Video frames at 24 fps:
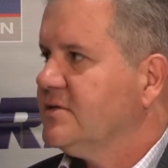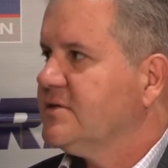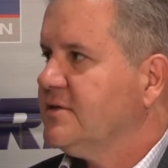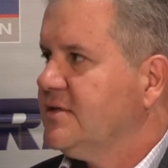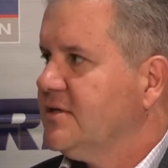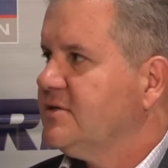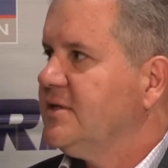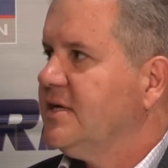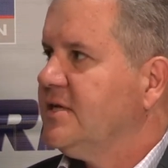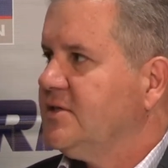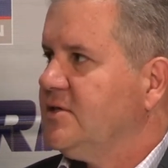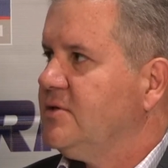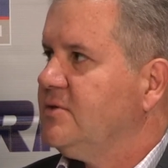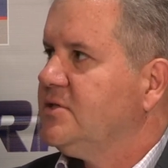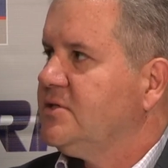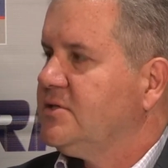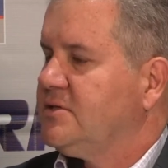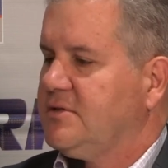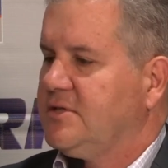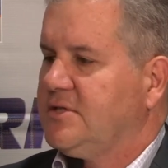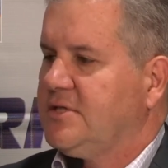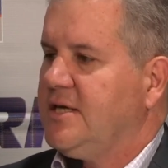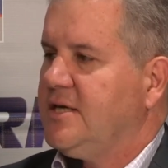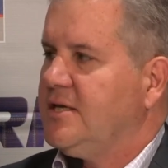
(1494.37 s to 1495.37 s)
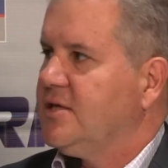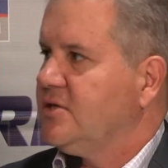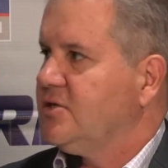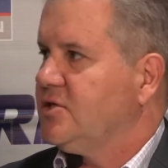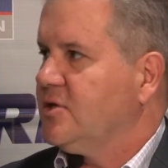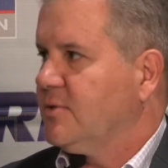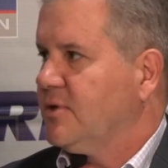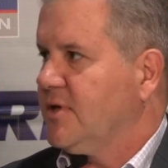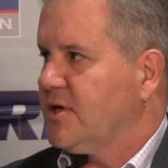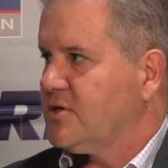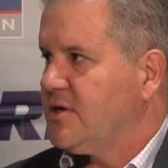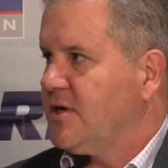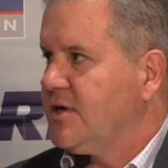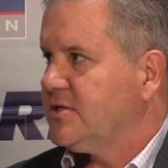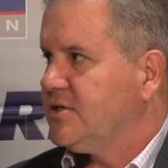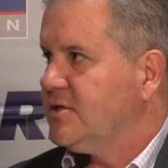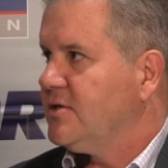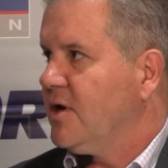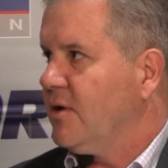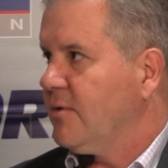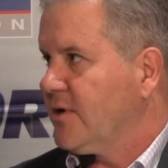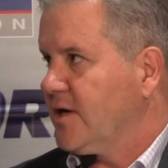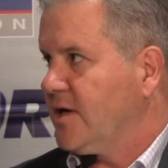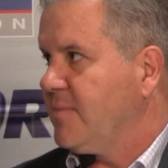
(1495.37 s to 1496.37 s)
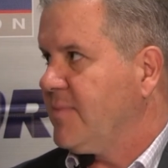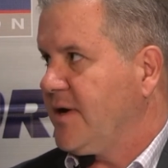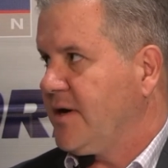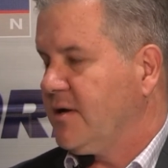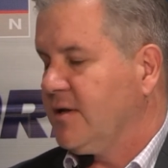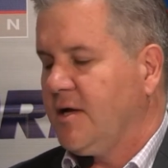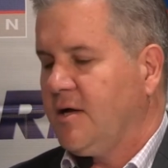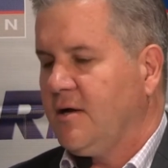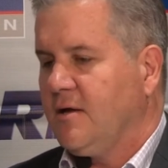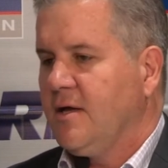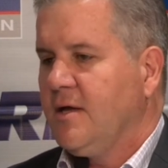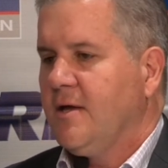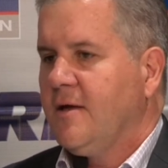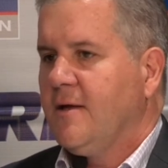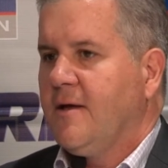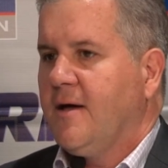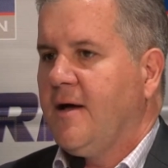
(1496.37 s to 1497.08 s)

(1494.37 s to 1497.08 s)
there's things that you just see in consumer electronics, you know, we're going to parallel.